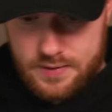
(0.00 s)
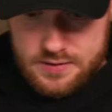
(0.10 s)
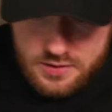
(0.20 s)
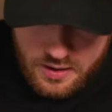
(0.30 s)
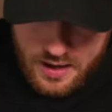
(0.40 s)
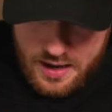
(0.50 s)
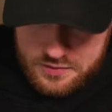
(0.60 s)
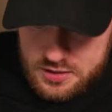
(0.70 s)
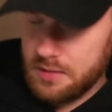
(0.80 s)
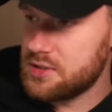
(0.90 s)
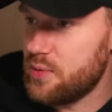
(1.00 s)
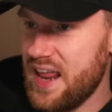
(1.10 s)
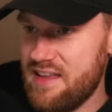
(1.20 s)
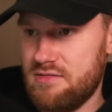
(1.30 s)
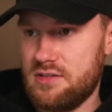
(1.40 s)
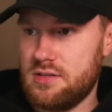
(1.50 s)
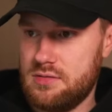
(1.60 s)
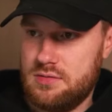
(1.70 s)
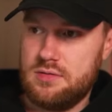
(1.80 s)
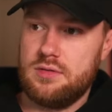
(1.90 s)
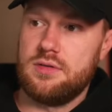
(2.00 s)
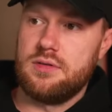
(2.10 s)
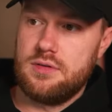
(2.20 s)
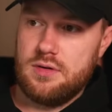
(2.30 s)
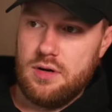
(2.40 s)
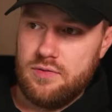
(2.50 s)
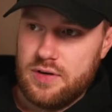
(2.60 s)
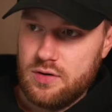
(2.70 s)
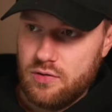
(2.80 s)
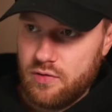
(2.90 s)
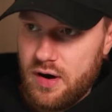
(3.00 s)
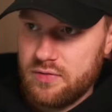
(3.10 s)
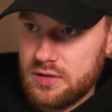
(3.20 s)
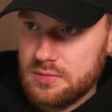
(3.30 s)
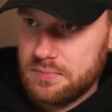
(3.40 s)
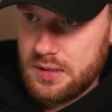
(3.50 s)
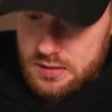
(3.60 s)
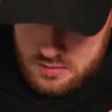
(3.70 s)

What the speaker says: going to have to come to an end. Hopefully not forever, but